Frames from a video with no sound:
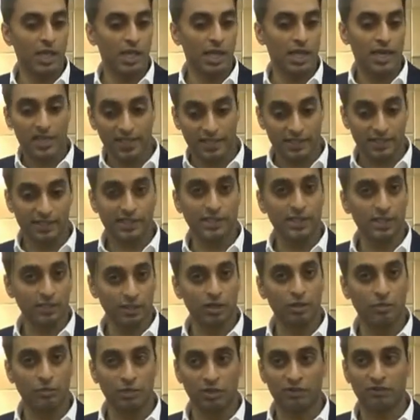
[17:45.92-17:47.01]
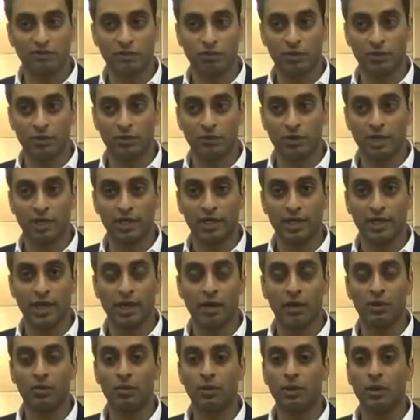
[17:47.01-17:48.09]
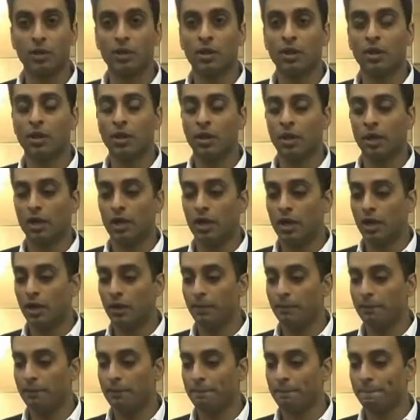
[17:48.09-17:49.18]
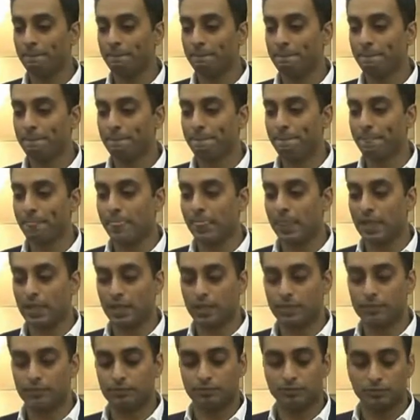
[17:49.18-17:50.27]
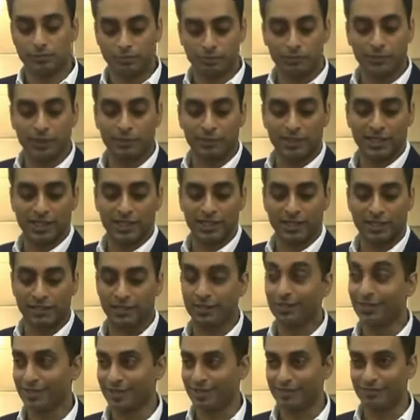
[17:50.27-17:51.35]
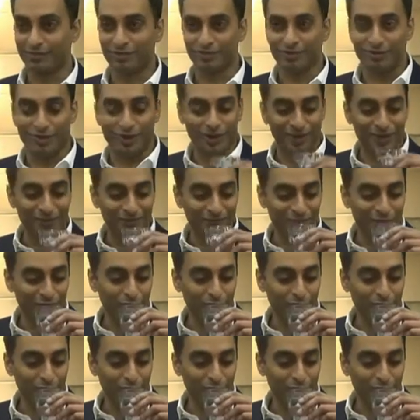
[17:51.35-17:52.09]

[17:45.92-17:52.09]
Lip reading: And I can sing a little bit for you right now. Let me take a little sip of water.